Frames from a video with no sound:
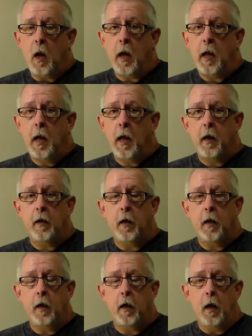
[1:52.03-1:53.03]
I had
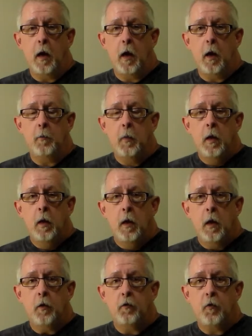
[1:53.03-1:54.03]
a
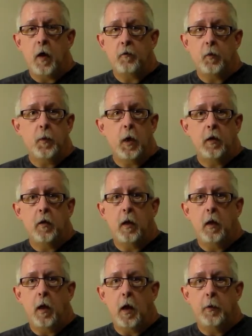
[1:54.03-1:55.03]
travel bug that